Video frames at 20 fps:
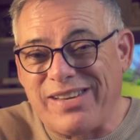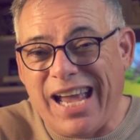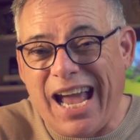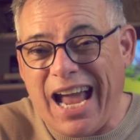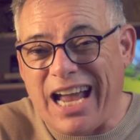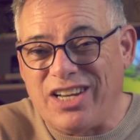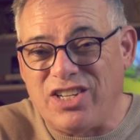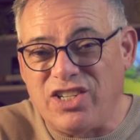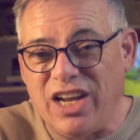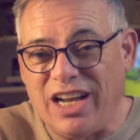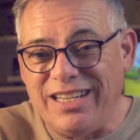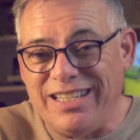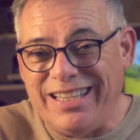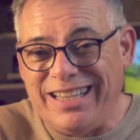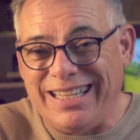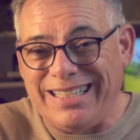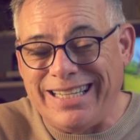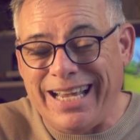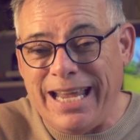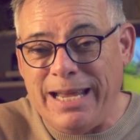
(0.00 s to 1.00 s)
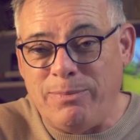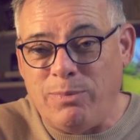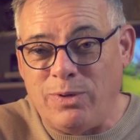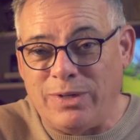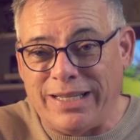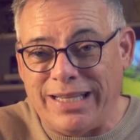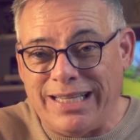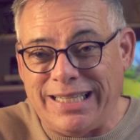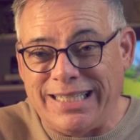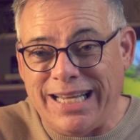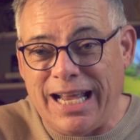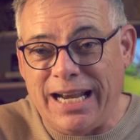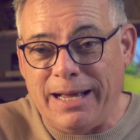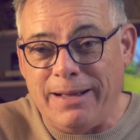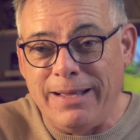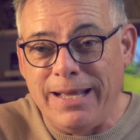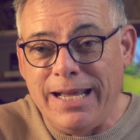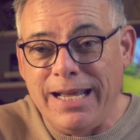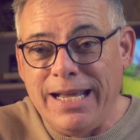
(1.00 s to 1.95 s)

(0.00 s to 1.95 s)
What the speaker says: cash under the table to the seller.